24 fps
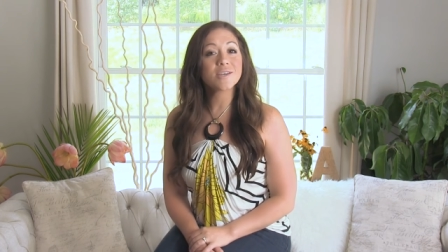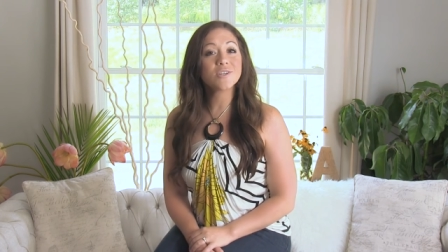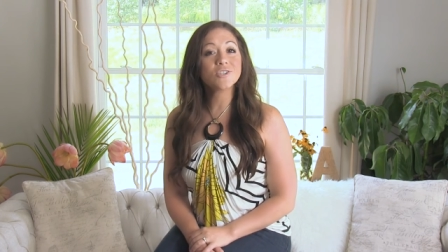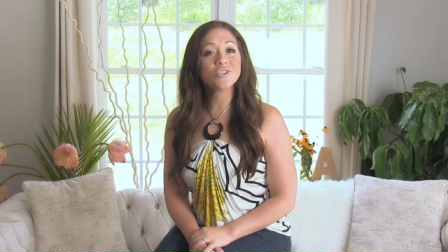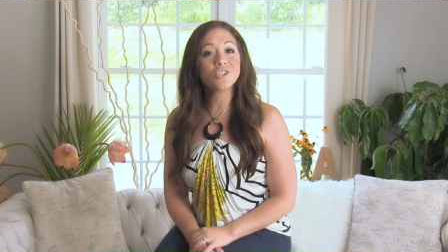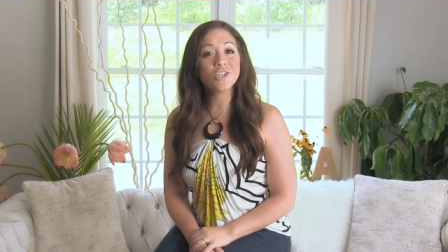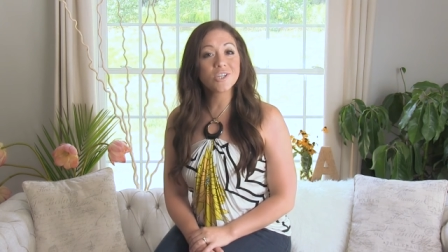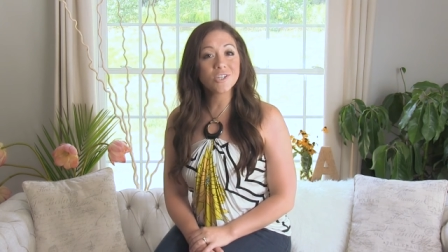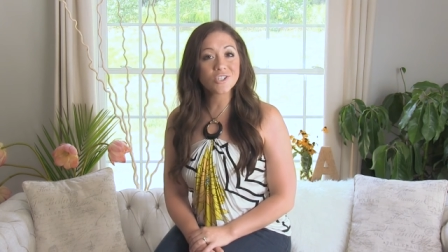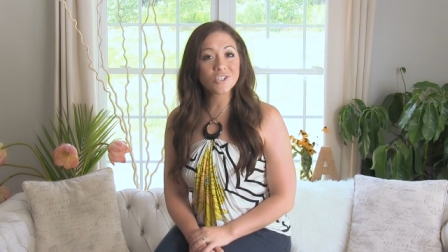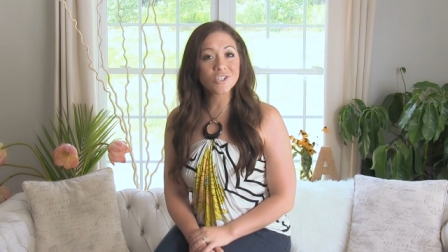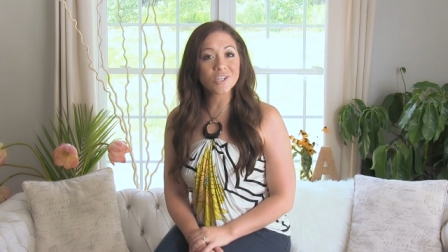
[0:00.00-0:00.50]

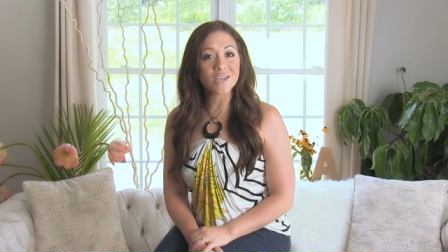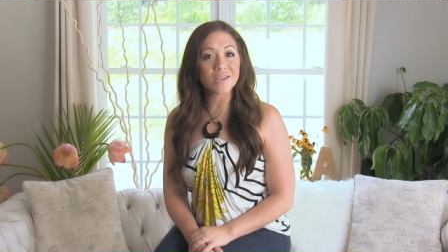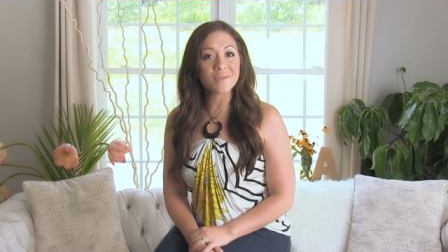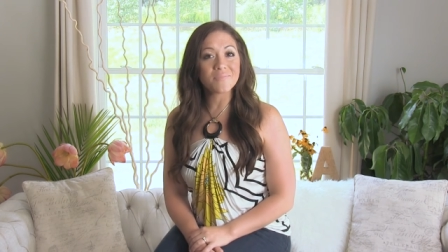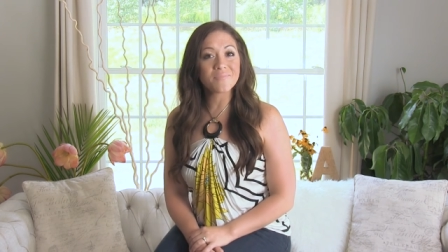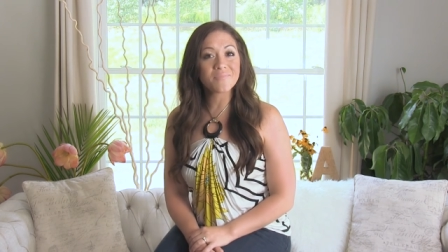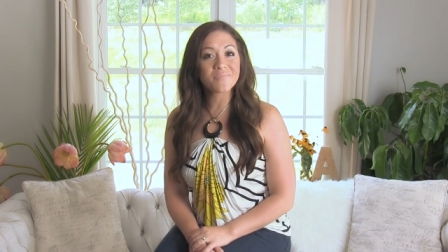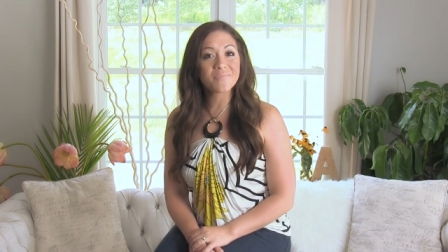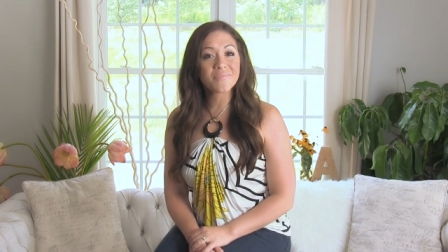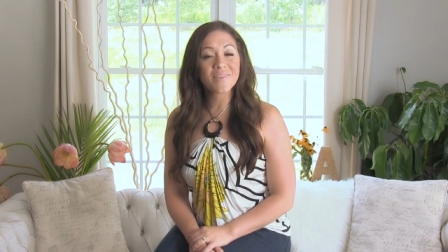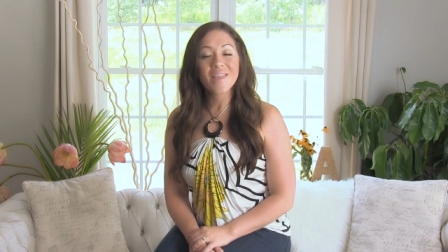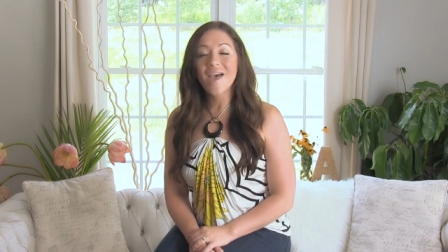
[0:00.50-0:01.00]
cheat
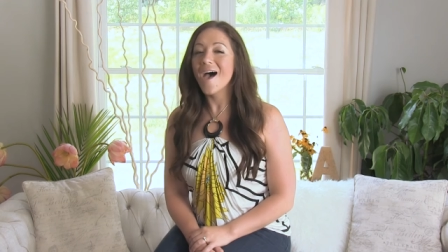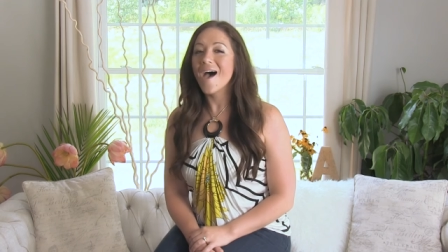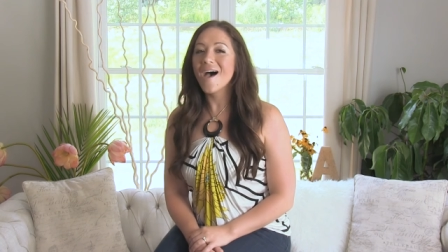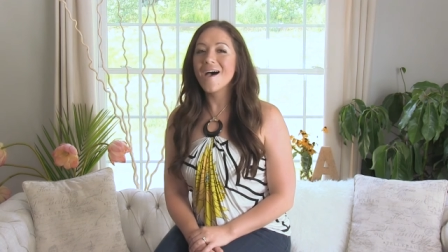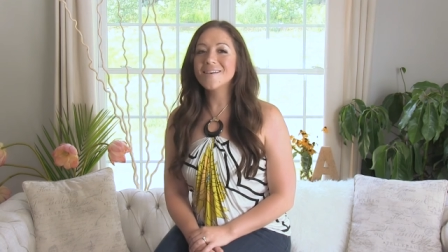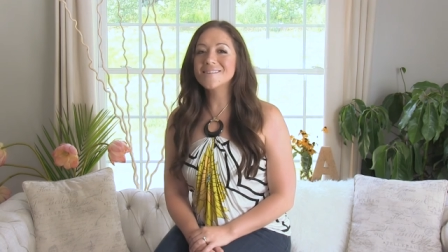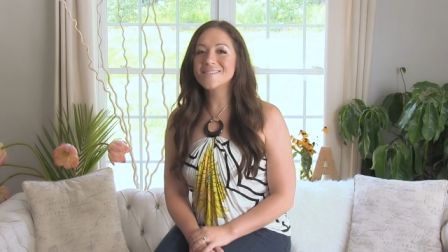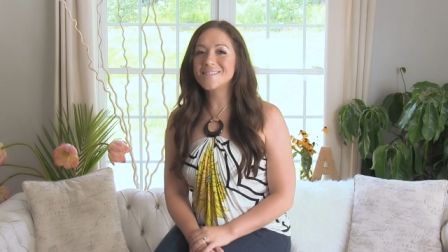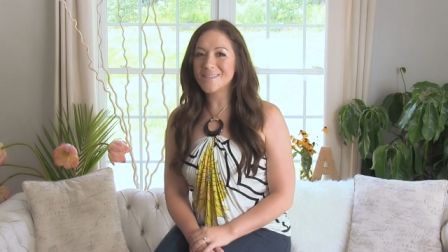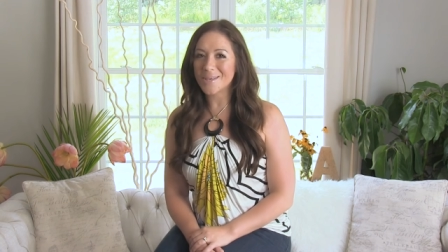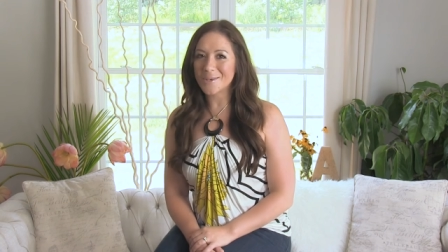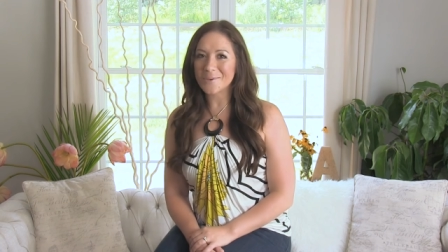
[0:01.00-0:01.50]
sheet.
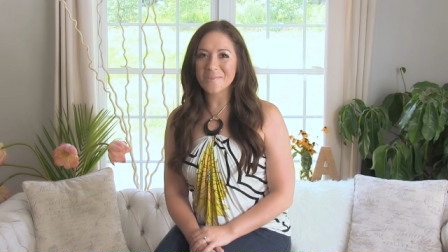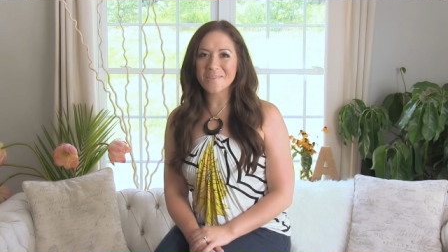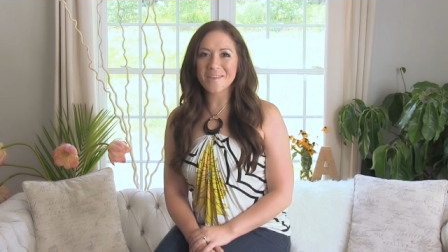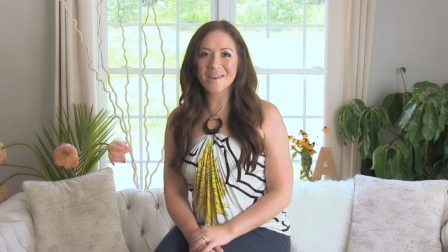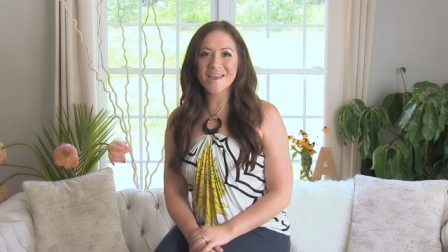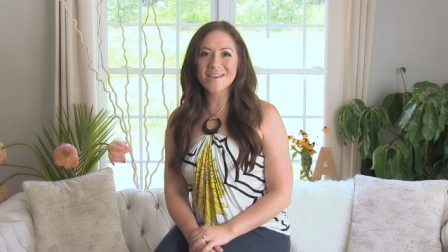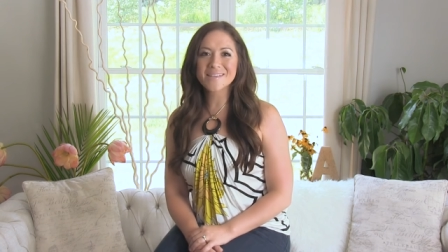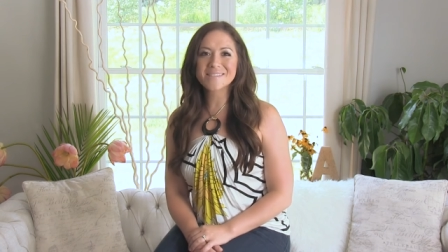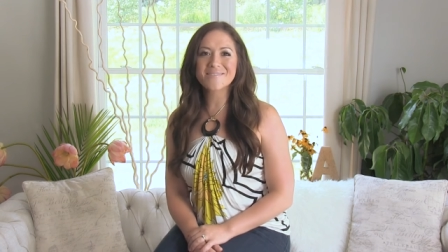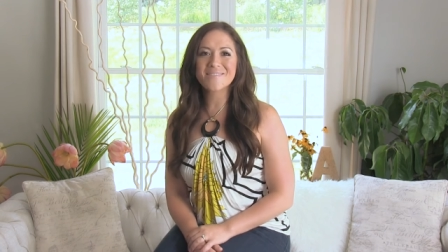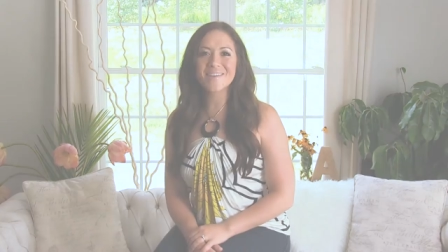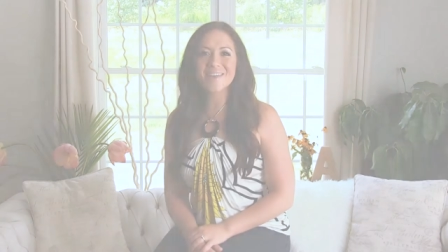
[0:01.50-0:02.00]
I'll see you in the next